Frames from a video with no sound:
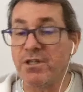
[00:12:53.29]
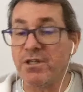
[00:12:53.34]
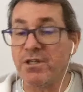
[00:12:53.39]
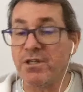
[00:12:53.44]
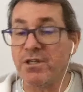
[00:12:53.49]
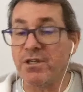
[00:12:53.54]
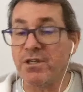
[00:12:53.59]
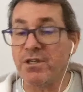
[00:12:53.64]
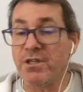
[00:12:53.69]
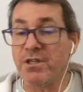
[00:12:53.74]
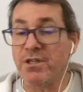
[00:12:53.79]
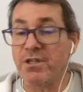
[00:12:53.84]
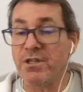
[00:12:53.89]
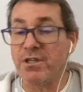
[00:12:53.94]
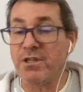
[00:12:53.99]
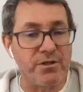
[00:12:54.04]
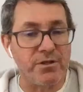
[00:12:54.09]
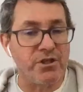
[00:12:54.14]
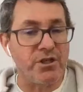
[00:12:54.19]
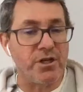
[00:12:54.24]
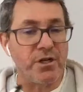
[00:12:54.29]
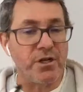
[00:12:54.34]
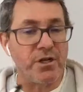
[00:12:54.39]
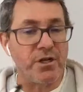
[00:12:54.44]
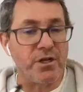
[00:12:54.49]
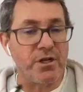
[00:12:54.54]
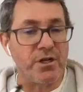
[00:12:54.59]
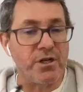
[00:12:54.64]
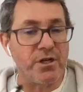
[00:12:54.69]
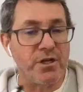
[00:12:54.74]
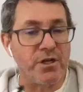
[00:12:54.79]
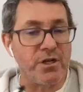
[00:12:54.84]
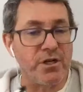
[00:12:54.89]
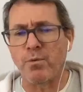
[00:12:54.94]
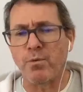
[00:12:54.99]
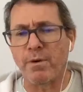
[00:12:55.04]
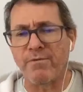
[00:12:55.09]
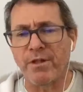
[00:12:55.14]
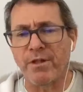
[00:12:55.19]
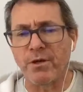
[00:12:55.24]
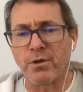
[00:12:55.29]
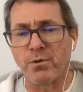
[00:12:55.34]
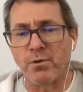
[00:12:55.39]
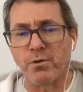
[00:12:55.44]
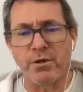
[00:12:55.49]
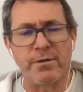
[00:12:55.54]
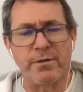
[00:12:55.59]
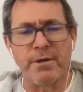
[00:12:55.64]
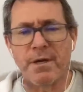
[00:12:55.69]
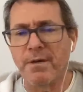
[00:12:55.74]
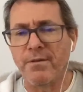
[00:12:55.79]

or ICJR or whatever they're called.